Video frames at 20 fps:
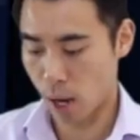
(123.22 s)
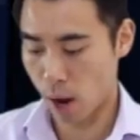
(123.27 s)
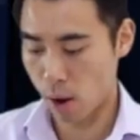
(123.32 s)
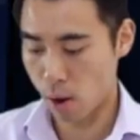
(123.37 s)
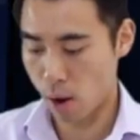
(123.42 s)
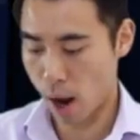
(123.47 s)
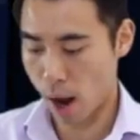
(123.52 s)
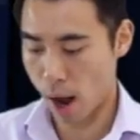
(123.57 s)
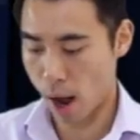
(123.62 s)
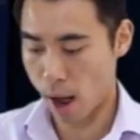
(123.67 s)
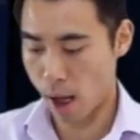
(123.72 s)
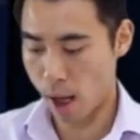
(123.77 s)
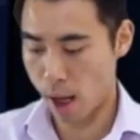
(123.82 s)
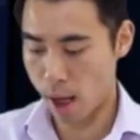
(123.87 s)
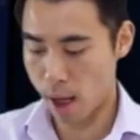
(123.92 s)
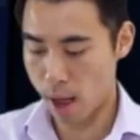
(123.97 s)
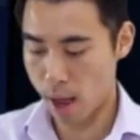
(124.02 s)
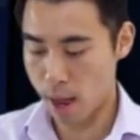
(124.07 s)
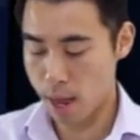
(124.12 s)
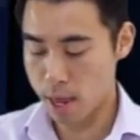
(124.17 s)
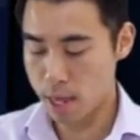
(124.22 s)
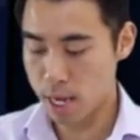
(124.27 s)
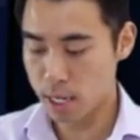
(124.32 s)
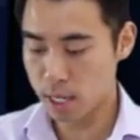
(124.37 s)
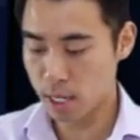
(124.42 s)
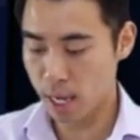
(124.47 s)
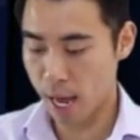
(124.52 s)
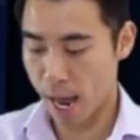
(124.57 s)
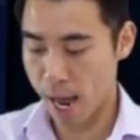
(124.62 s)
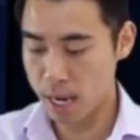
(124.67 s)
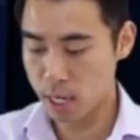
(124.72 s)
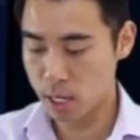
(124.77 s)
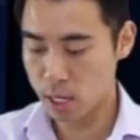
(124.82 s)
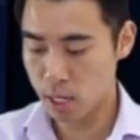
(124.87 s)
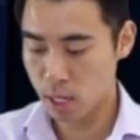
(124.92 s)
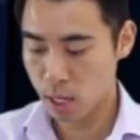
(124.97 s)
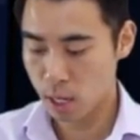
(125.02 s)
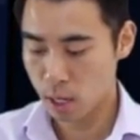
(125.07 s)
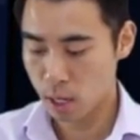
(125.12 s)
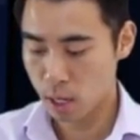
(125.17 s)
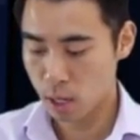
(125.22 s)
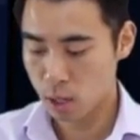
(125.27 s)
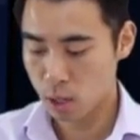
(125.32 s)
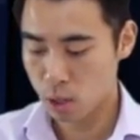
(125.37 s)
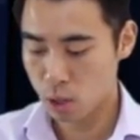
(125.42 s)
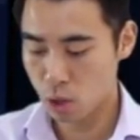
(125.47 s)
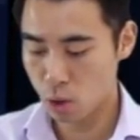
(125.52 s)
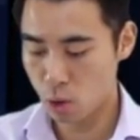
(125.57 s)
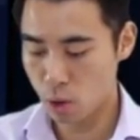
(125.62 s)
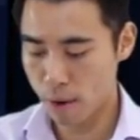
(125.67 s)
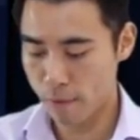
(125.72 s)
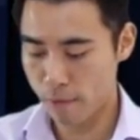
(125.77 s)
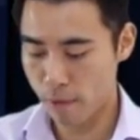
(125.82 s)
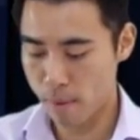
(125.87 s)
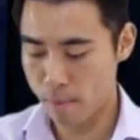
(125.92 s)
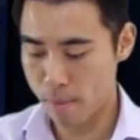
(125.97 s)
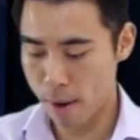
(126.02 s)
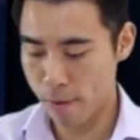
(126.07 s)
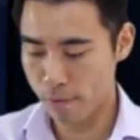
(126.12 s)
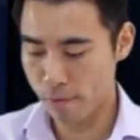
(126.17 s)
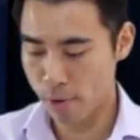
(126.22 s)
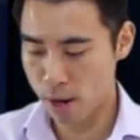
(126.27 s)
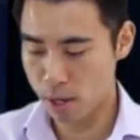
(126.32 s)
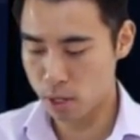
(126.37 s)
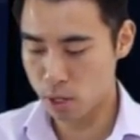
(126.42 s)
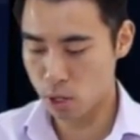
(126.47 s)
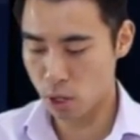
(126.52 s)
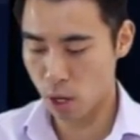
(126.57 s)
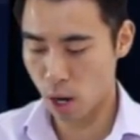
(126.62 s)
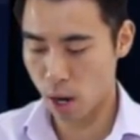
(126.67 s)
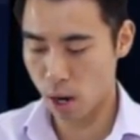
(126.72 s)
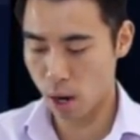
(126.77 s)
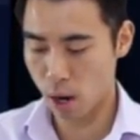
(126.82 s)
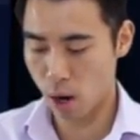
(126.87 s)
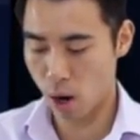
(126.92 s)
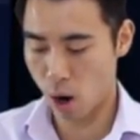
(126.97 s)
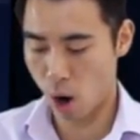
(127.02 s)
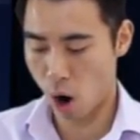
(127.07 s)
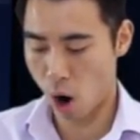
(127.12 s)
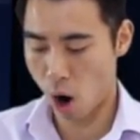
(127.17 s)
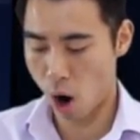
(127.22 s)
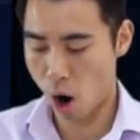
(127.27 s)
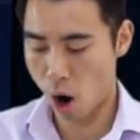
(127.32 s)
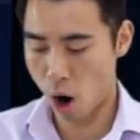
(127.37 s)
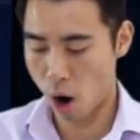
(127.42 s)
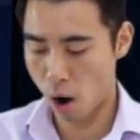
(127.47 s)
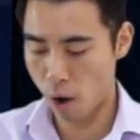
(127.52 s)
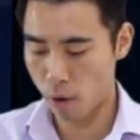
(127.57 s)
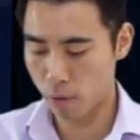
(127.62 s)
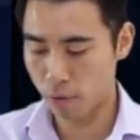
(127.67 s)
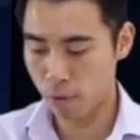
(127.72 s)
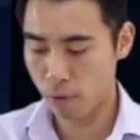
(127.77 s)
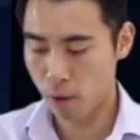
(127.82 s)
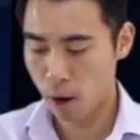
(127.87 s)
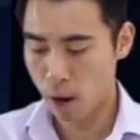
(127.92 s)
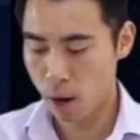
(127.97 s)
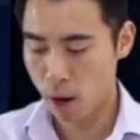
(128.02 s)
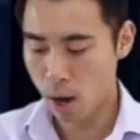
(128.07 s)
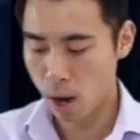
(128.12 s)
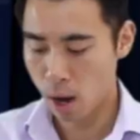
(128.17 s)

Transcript: So in this case, two different methods of